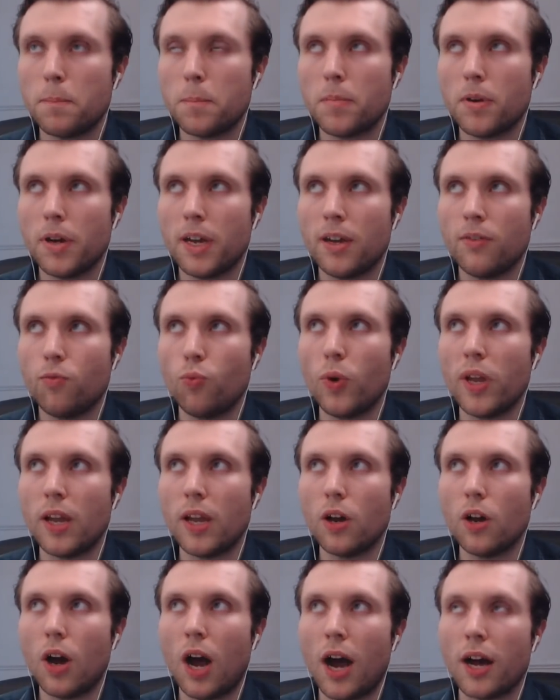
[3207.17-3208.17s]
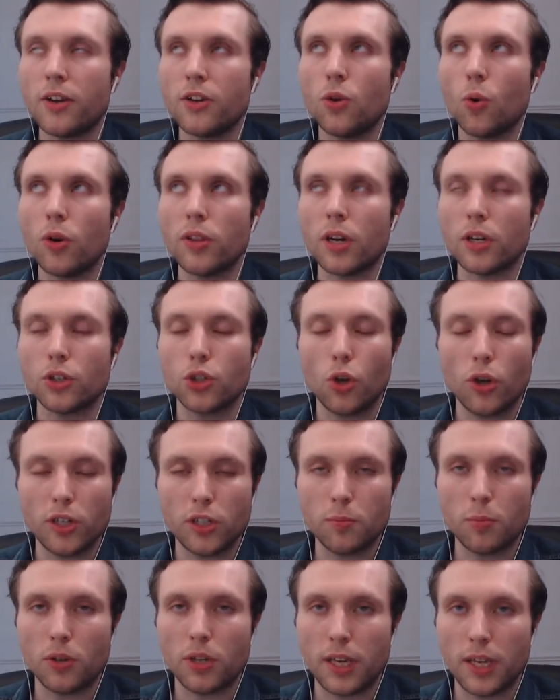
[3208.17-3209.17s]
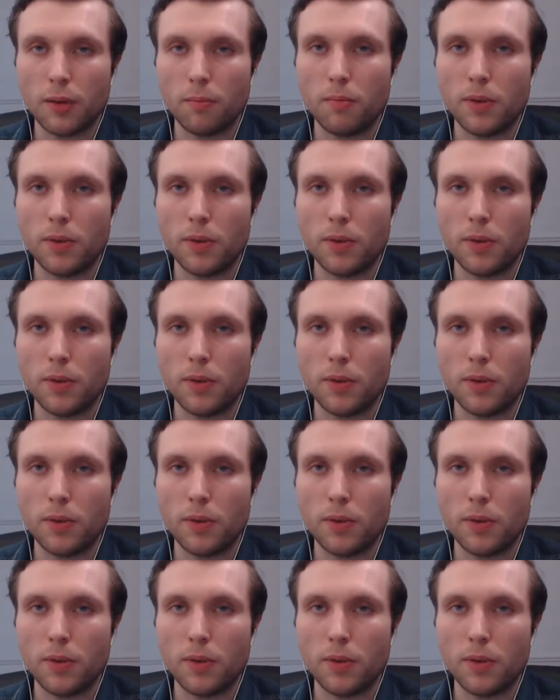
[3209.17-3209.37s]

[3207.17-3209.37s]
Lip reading: if we had no other choice but to eat